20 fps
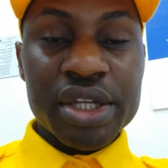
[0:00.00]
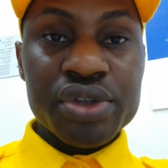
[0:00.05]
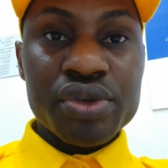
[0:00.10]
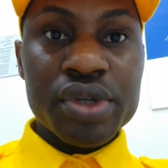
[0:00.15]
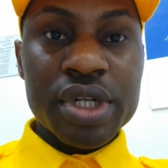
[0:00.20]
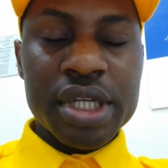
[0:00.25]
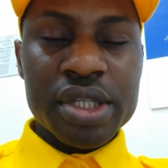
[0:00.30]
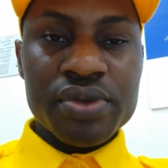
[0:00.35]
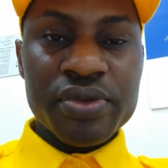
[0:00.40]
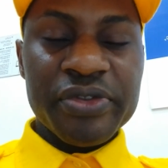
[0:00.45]
You
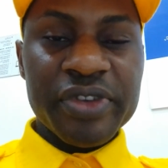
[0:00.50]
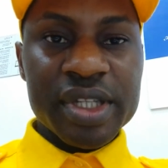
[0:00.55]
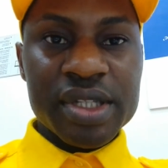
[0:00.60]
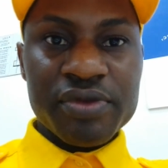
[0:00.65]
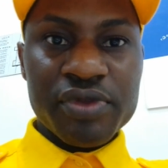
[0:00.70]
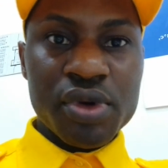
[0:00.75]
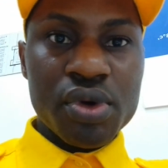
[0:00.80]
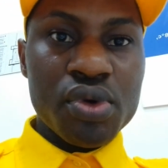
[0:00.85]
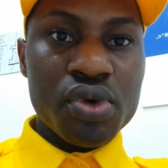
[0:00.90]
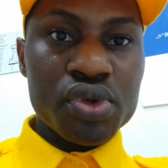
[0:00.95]
need to first
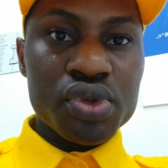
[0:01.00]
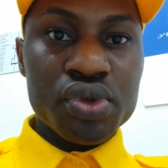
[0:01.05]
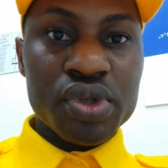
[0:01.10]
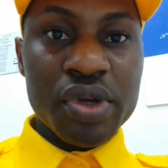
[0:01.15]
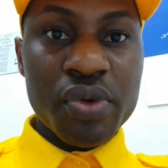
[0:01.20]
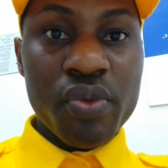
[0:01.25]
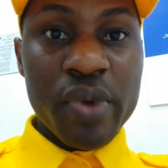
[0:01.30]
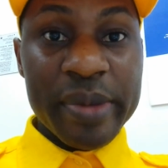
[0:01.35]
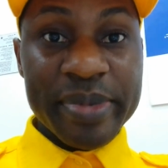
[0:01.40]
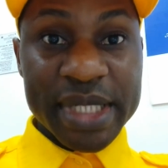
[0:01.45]
of all go to
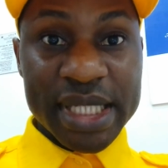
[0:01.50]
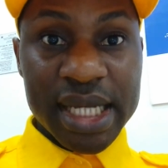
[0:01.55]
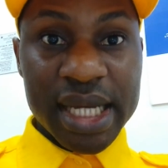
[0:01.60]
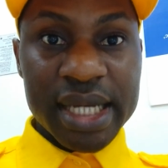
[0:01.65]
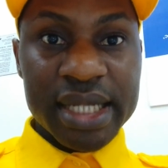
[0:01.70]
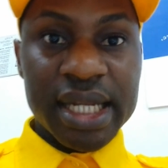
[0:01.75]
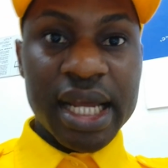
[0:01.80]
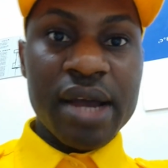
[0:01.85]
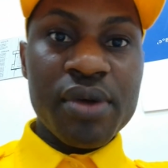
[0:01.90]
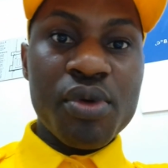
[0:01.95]
the
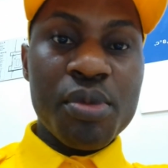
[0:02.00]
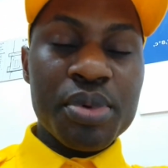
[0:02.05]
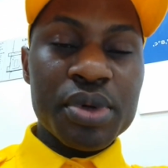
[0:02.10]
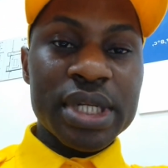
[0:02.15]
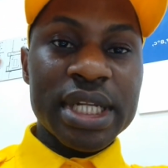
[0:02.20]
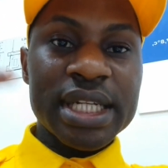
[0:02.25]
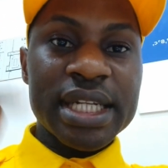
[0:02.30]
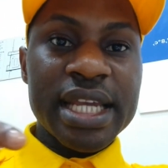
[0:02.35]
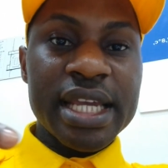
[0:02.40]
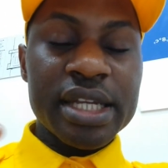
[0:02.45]
website. I will put
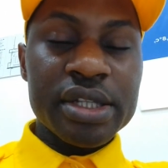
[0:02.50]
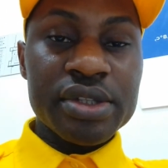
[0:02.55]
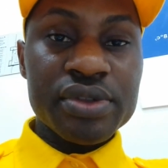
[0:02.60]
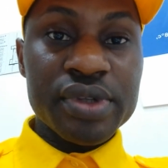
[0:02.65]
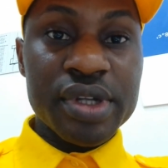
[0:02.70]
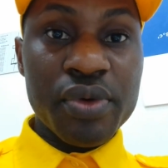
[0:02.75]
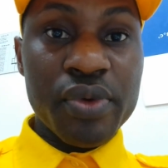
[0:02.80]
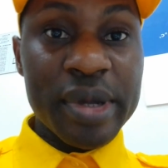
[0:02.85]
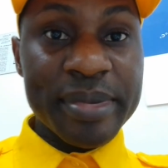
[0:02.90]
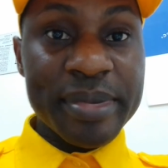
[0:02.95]
the link to
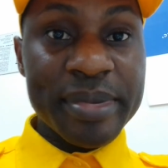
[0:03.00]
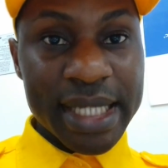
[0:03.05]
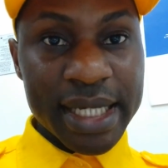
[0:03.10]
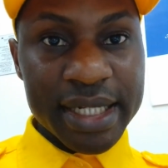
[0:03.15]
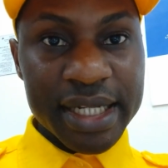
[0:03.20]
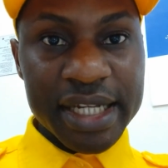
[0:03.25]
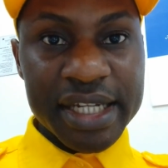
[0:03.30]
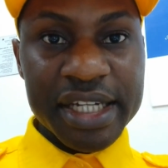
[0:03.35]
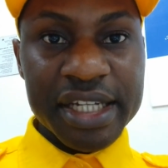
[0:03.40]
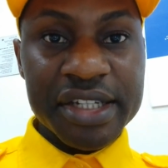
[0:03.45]
the website
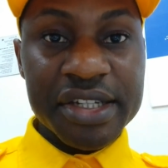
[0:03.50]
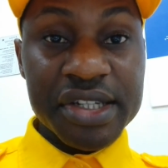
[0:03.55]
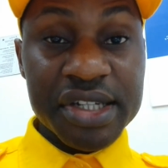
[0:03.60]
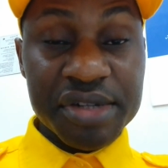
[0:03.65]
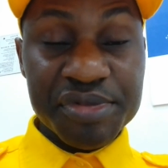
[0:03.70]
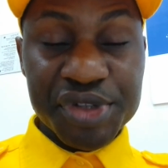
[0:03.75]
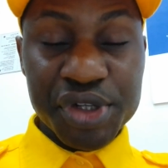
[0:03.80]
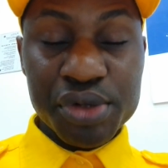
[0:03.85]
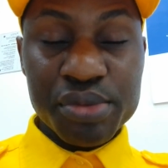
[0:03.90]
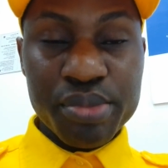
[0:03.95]
in the
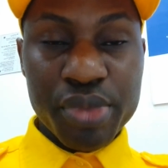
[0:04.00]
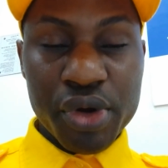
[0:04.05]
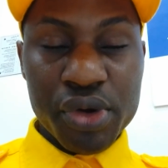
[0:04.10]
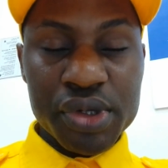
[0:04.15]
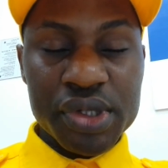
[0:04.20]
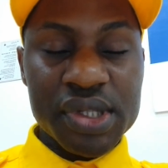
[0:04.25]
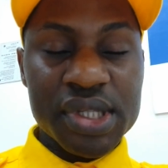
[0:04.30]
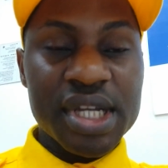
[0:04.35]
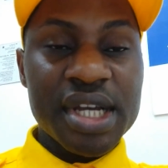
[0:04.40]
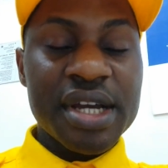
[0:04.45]
description
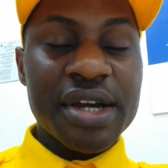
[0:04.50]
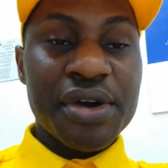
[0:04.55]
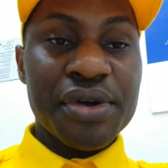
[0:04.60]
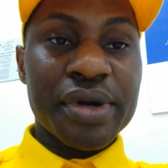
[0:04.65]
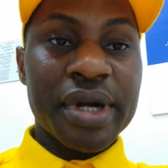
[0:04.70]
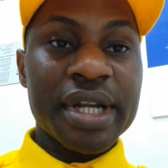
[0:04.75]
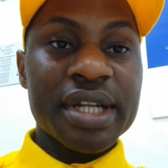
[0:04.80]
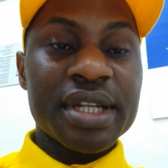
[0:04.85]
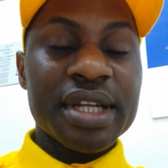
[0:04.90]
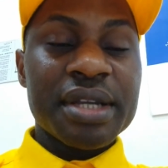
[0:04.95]
box, all
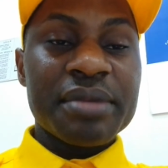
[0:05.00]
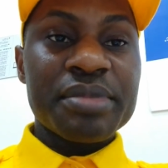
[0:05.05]
right?